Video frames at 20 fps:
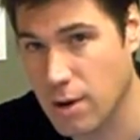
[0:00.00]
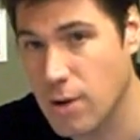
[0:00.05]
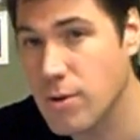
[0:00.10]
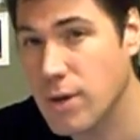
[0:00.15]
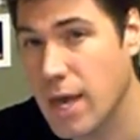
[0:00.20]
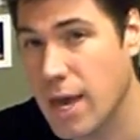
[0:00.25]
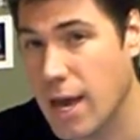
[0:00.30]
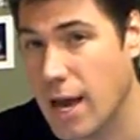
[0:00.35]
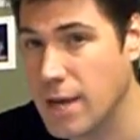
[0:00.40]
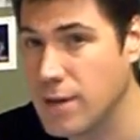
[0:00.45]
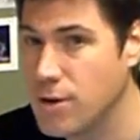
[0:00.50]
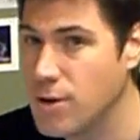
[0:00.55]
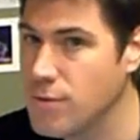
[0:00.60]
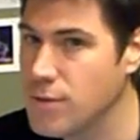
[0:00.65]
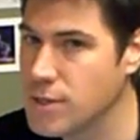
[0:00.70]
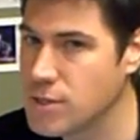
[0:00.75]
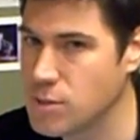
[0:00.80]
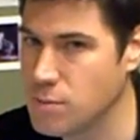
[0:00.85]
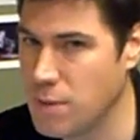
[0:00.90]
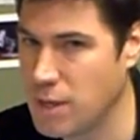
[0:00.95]
Okay, I know
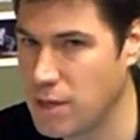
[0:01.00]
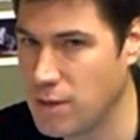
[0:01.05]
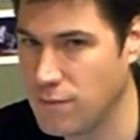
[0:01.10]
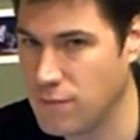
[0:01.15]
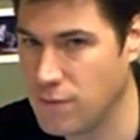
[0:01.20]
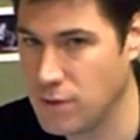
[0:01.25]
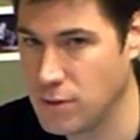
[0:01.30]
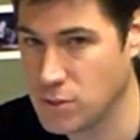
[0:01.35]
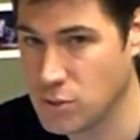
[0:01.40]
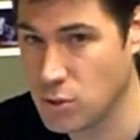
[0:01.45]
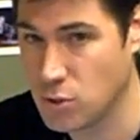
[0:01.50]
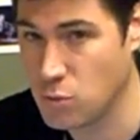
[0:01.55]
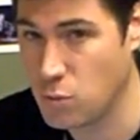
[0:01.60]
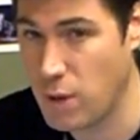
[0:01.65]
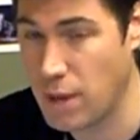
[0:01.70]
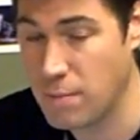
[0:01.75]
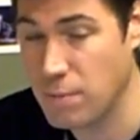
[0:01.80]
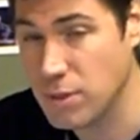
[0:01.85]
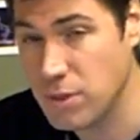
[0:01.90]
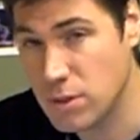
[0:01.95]
this will make you feel a certain way.
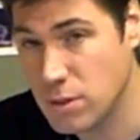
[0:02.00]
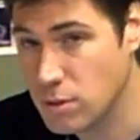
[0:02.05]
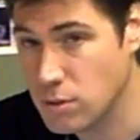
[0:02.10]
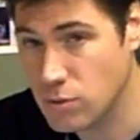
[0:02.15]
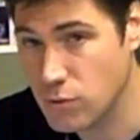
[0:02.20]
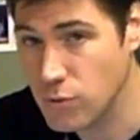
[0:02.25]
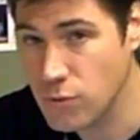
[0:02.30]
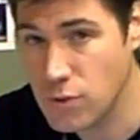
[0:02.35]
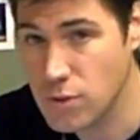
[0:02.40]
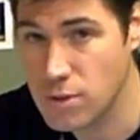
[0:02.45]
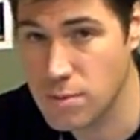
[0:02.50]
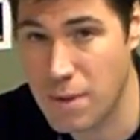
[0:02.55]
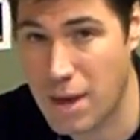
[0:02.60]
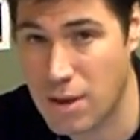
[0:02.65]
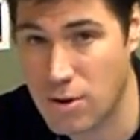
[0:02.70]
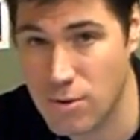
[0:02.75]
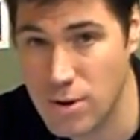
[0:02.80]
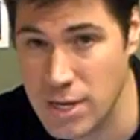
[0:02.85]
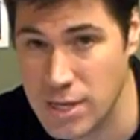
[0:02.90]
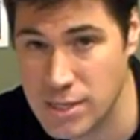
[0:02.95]
But the truth of the
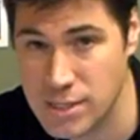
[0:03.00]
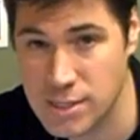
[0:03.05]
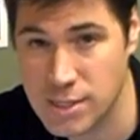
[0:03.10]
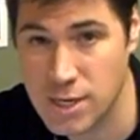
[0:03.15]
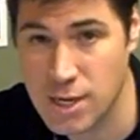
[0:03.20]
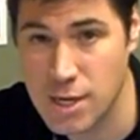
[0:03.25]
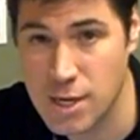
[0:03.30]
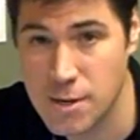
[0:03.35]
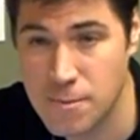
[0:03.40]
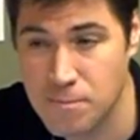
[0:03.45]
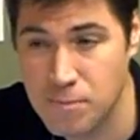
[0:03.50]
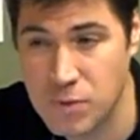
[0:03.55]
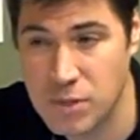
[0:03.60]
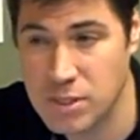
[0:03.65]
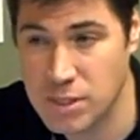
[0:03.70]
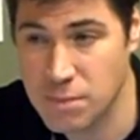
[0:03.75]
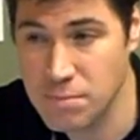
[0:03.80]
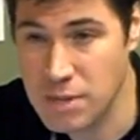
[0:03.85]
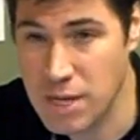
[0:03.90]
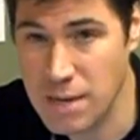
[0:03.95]
matter is,
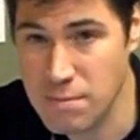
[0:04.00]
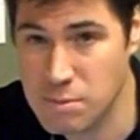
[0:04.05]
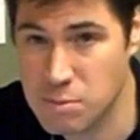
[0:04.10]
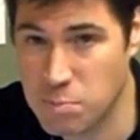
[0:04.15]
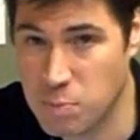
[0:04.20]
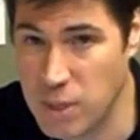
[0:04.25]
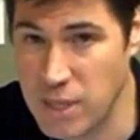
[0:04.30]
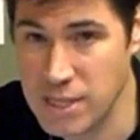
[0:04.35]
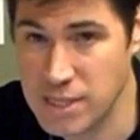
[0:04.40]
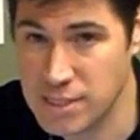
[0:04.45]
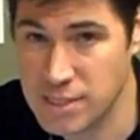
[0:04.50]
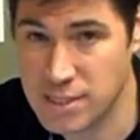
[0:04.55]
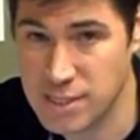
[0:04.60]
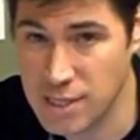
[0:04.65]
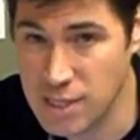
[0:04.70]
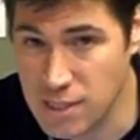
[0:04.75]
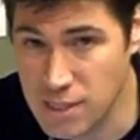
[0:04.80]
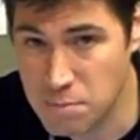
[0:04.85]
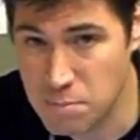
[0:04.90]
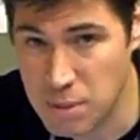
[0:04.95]
sometimes buttons
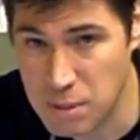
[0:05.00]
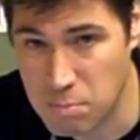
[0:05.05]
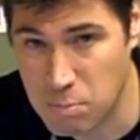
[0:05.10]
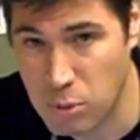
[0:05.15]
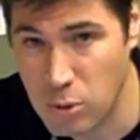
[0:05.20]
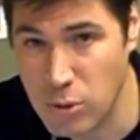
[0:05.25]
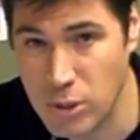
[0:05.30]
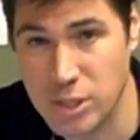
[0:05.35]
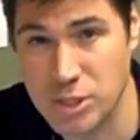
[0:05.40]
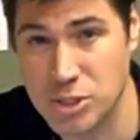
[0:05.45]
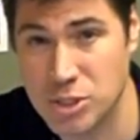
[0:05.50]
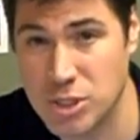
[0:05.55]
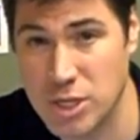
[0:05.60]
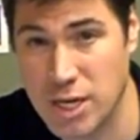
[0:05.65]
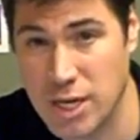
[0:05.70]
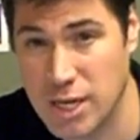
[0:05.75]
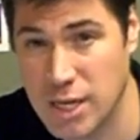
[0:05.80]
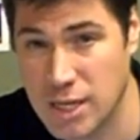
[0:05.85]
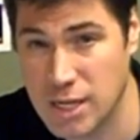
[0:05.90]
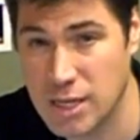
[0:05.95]
need to be pushed,
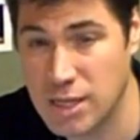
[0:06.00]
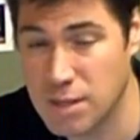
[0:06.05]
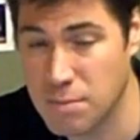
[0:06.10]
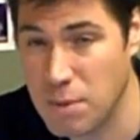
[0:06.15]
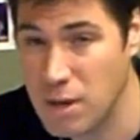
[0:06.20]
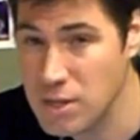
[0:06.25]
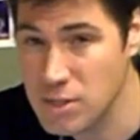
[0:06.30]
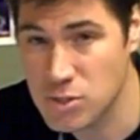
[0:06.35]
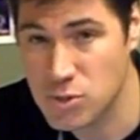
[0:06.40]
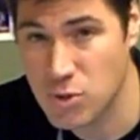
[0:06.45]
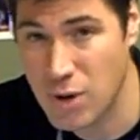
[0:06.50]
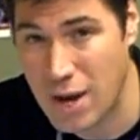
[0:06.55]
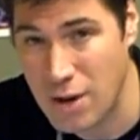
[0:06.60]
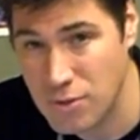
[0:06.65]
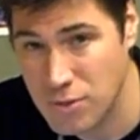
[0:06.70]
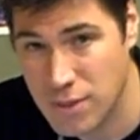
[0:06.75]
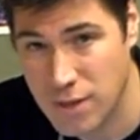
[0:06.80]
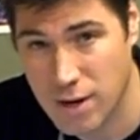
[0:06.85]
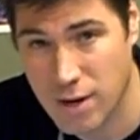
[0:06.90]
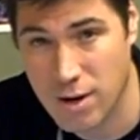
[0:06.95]
and the buttons are out
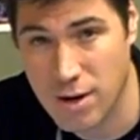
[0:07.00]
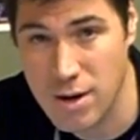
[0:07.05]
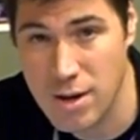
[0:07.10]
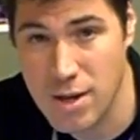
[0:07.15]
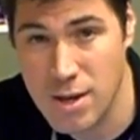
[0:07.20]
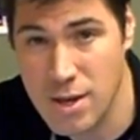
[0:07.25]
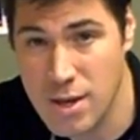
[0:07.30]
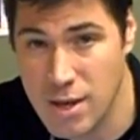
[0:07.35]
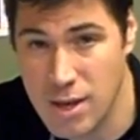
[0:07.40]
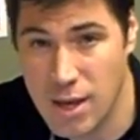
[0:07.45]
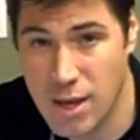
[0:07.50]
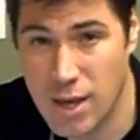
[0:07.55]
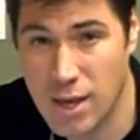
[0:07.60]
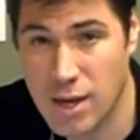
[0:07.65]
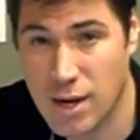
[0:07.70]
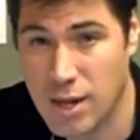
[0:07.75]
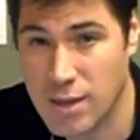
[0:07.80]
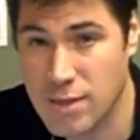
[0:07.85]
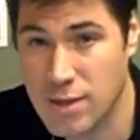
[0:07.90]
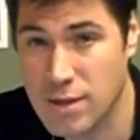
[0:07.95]
there,
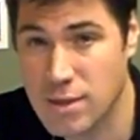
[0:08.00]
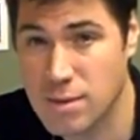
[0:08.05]
and I think